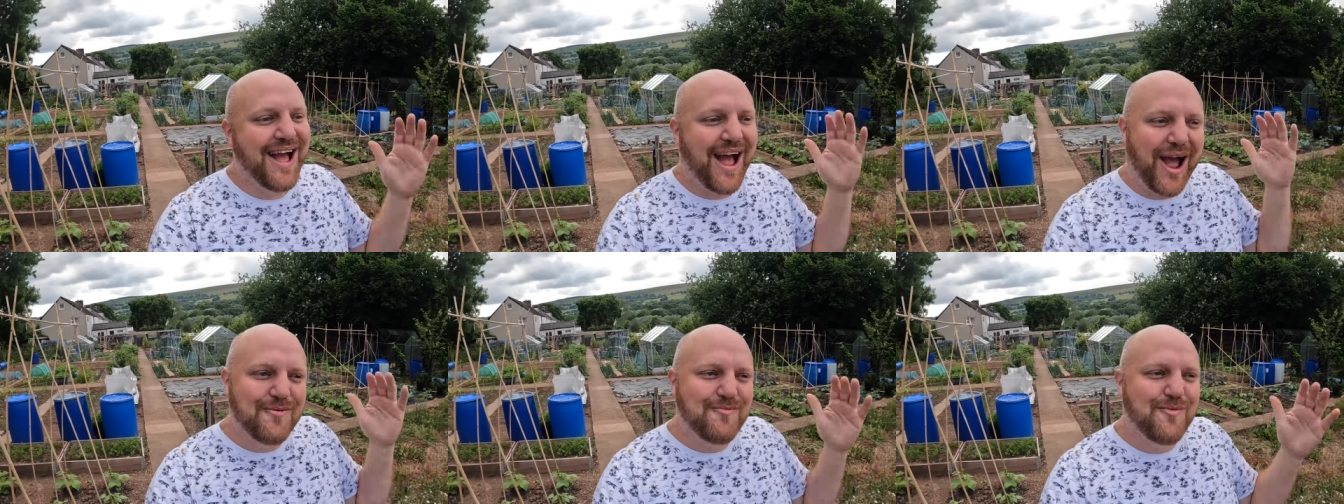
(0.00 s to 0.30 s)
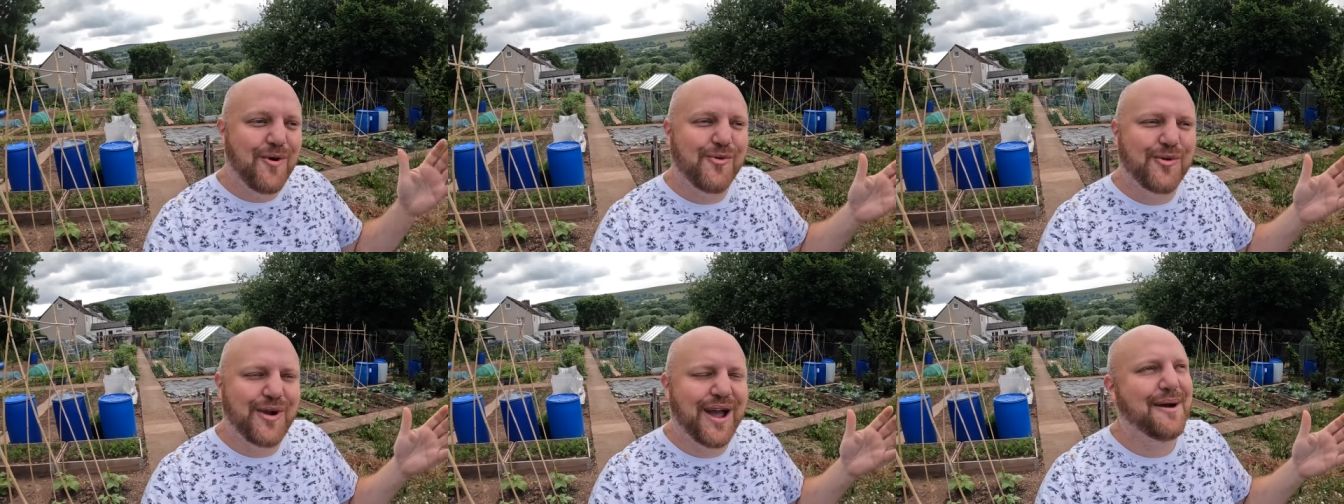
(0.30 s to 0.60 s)
I
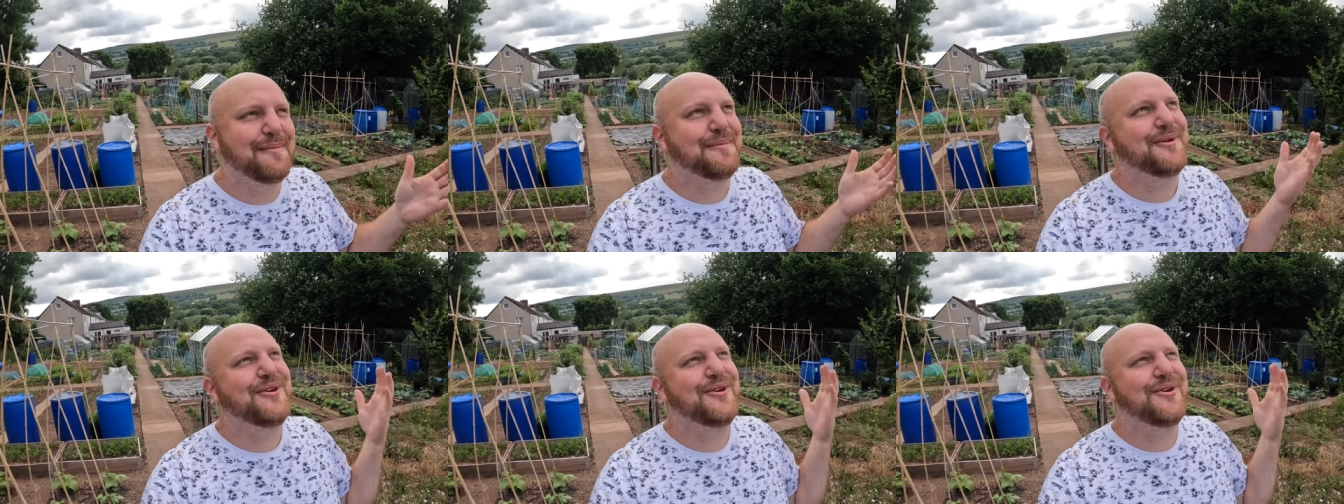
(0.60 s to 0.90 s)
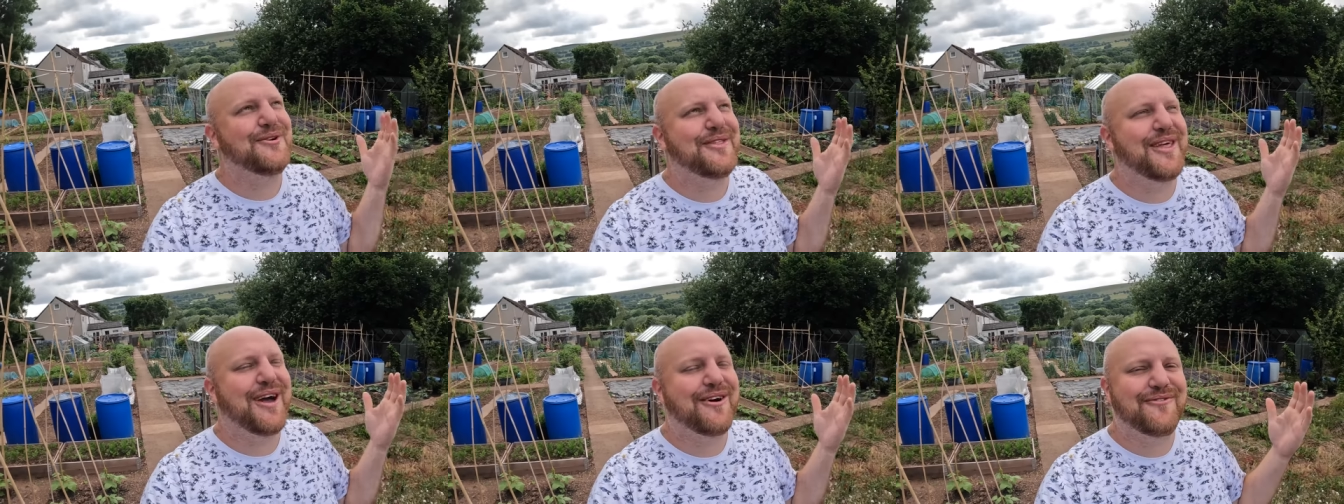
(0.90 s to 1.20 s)
woke up,
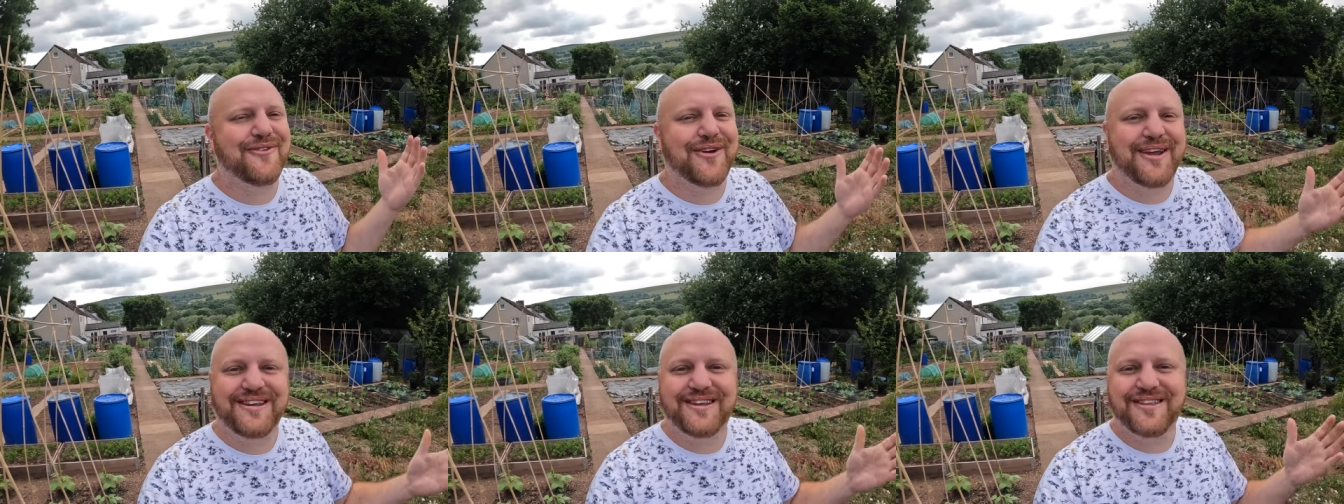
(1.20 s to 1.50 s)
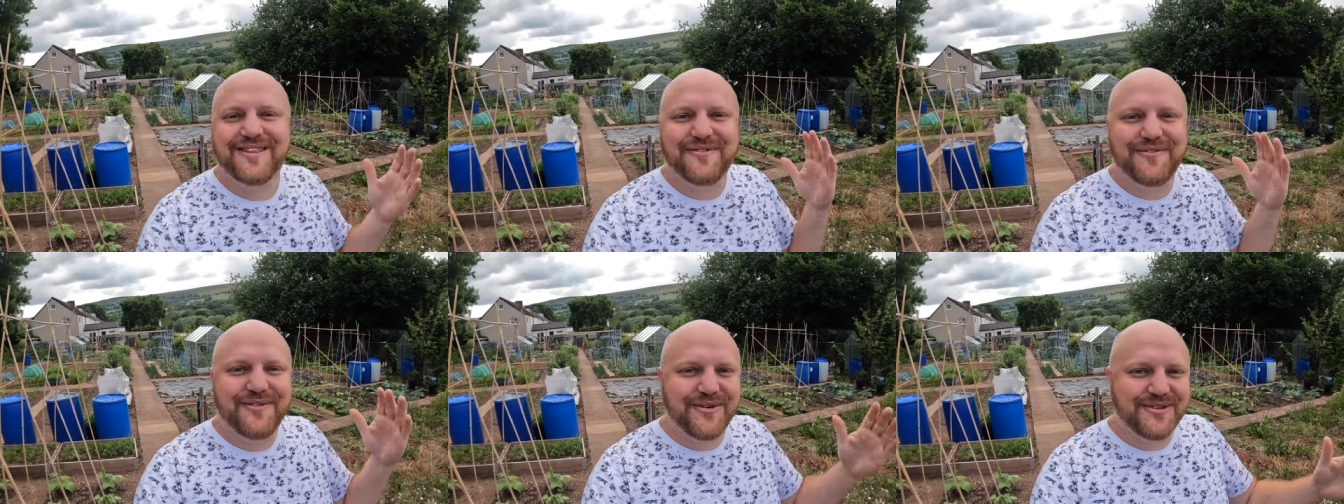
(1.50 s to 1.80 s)
heard that rain,
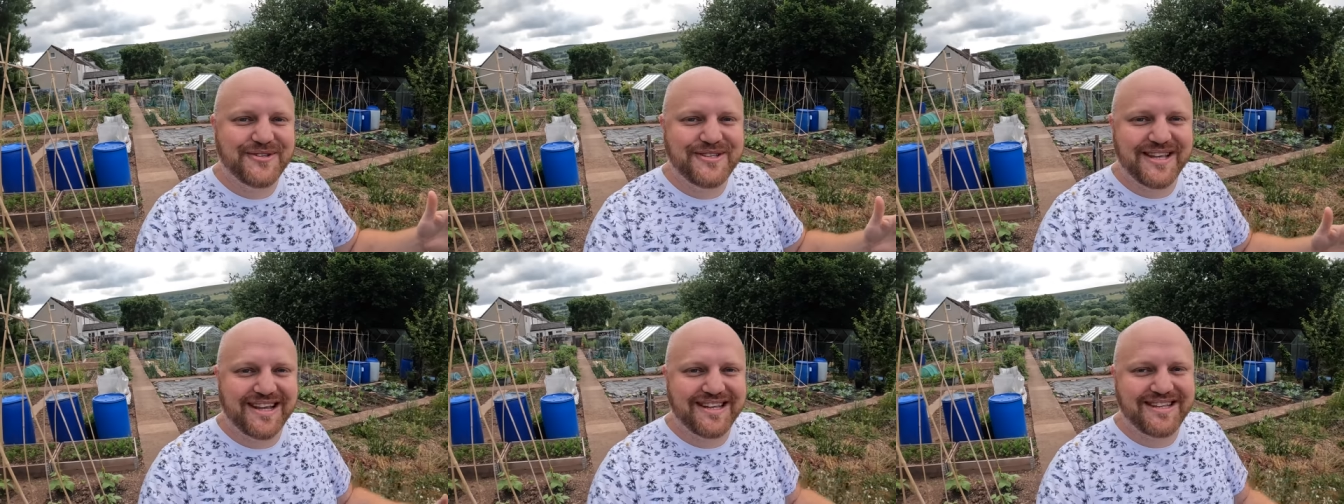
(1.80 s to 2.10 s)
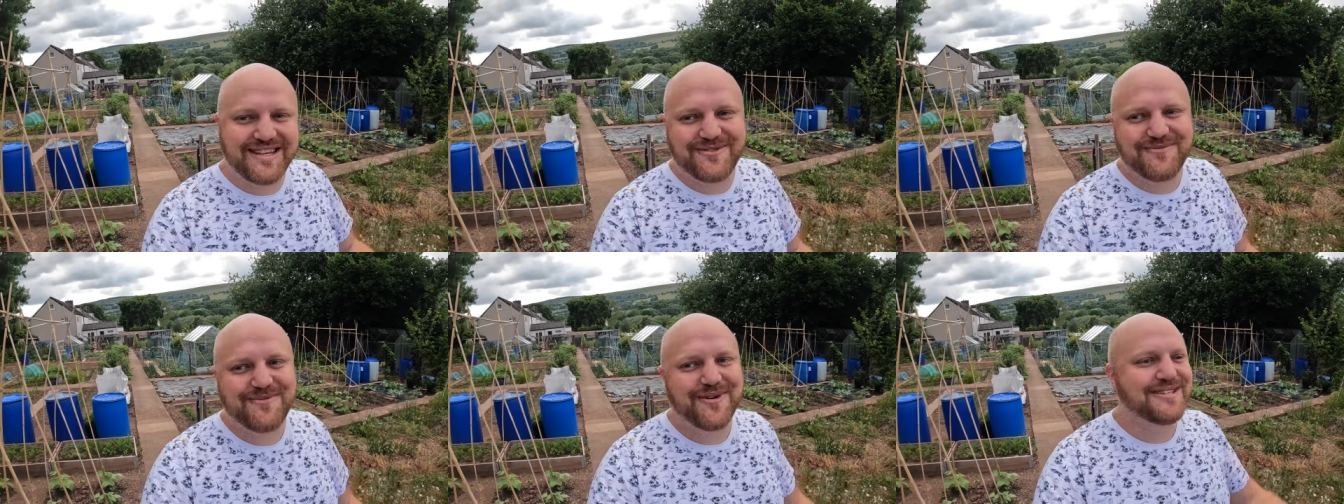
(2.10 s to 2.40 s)
and the first thing I
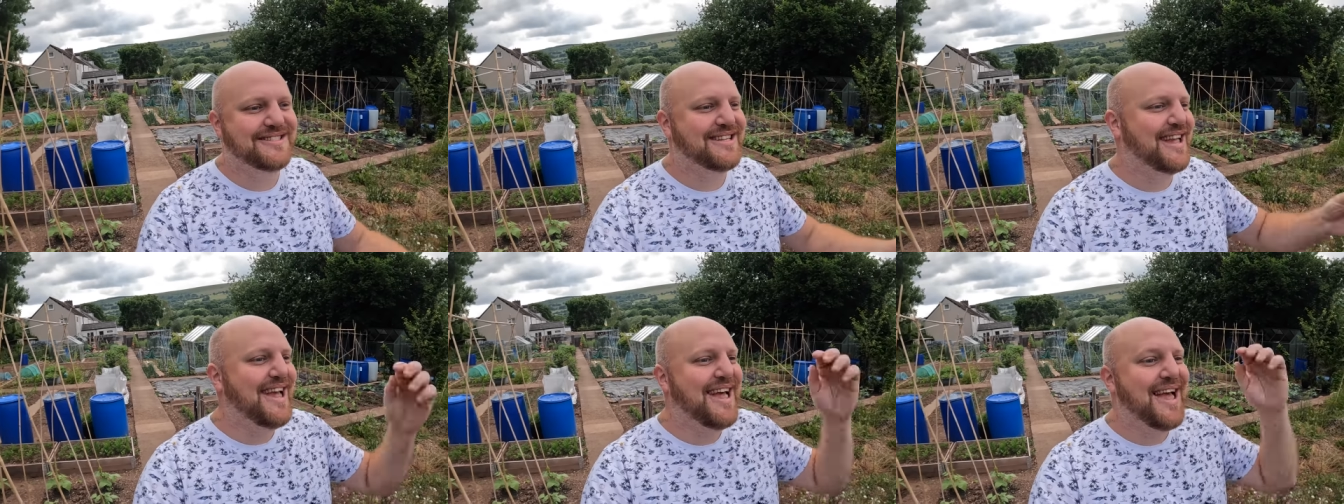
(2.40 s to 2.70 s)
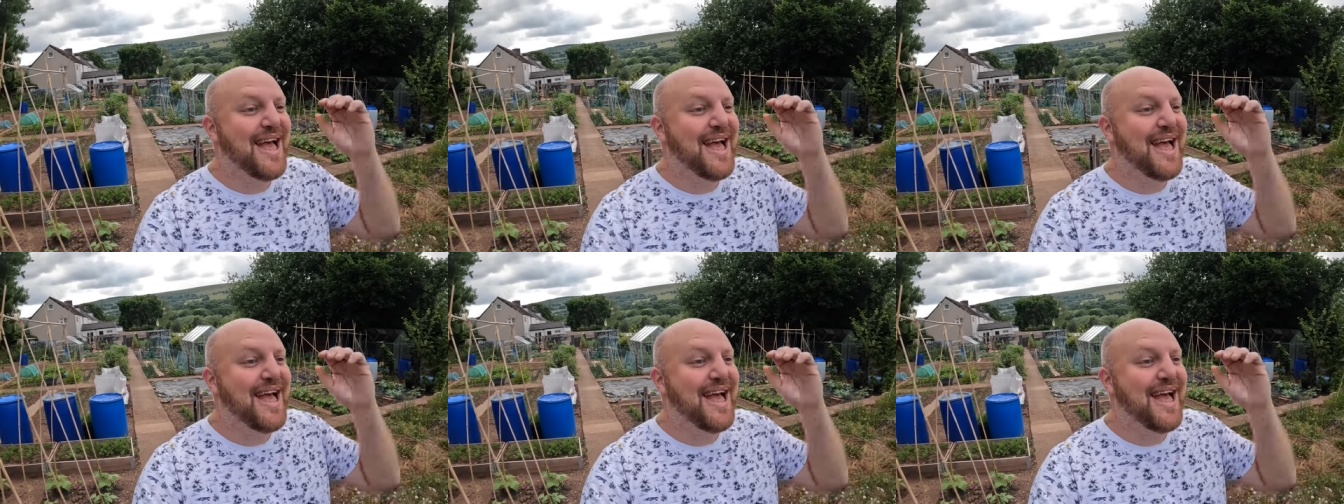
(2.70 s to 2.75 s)
did was,